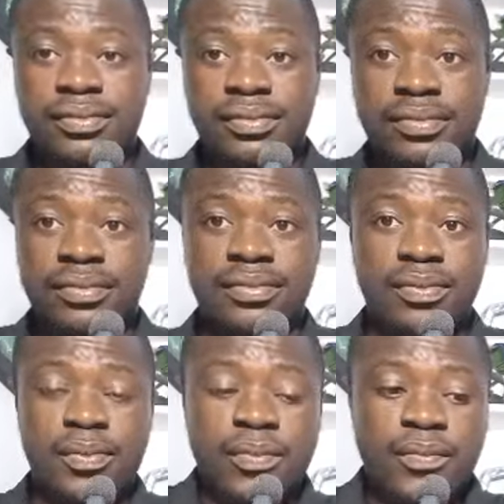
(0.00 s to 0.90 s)

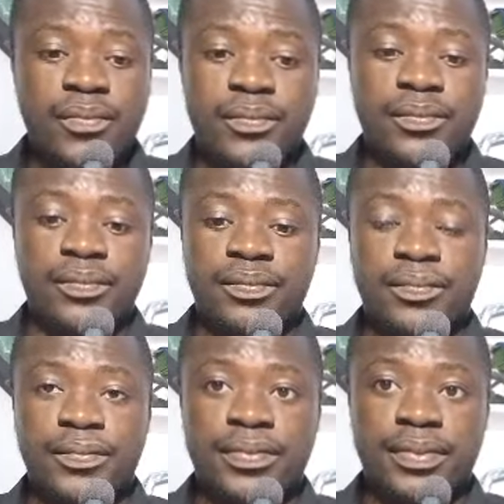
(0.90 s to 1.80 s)
(silence)